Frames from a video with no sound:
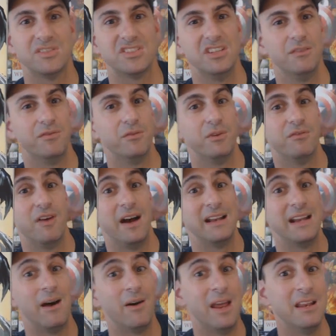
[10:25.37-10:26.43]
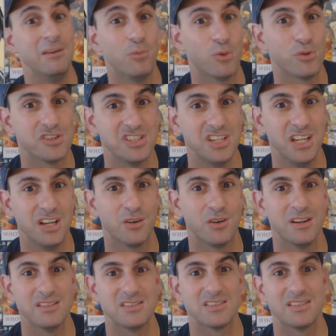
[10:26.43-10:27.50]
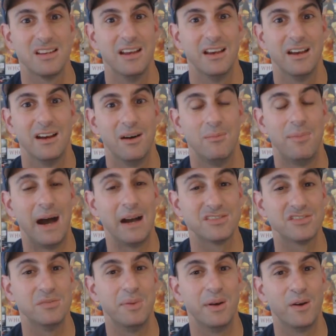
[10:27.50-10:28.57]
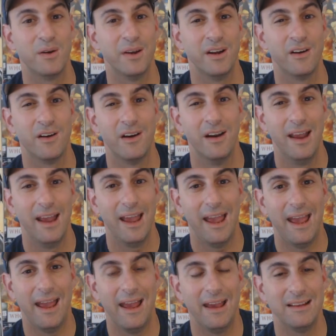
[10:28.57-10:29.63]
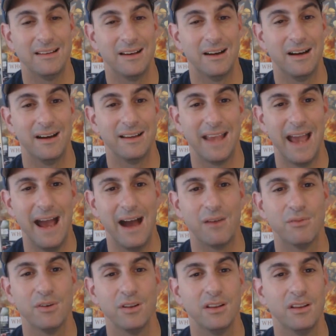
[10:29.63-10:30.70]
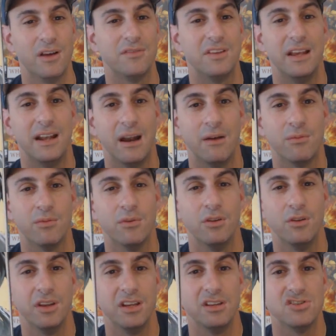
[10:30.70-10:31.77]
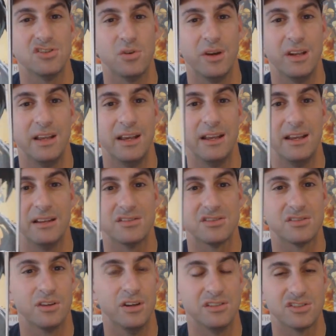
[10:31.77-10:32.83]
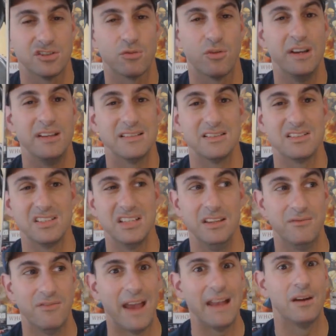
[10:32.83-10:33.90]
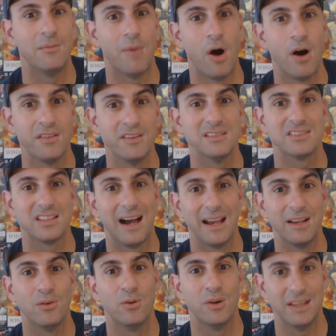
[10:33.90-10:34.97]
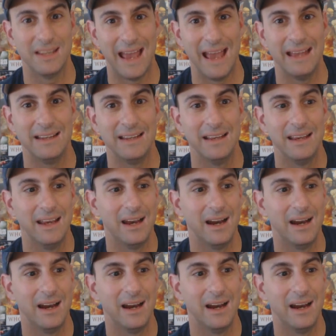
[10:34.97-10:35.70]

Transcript: see if we find out any more secrets about Superior. And yeah, I really loved it. I really enjoyed it. It's great to see Venom on this title again.